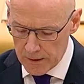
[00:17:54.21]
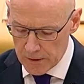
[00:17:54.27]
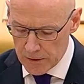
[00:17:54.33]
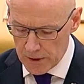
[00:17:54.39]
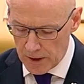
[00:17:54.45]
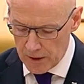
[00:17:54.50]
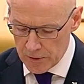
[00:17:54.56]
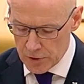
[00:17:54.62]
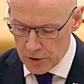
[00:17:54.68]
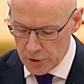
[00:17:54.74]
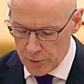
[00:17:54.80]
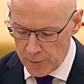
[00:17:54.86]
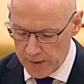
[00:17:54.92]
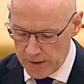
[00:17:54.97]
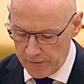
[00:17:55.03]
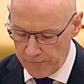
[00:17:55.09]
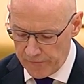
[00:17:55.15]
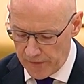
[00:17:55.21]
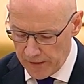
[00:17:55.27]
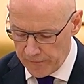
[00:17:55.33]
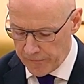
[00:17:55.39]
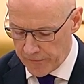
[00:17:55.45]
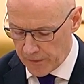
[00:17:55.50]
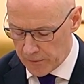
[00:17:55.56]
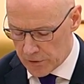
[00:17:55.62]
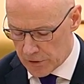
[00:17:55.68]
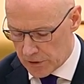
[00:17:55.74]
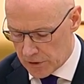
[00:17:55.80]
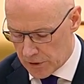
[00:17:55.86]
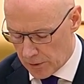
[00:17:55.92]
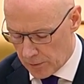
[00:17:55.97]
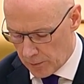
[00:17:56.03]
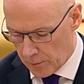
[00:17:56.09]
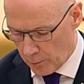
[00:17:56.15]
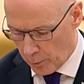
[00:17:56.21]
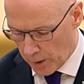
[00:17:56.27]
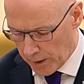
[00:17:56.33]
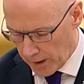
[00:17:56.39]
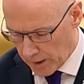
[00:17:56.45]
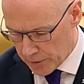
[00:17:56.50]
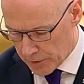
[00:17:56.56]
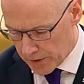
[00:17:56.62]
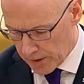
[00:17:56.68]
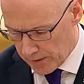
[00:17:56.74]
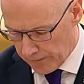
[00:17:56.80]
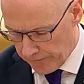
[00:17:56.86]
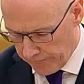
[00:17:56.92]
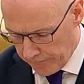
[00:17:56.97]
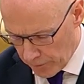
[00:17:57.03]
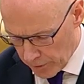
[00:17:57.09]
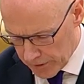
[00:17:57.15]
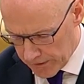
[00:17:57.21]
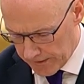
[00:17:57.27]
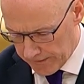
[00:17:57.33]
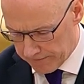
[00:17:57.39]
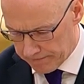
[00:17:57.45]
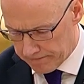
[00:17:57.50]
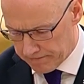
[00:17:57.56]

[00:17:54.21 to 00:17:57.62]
to £125,140.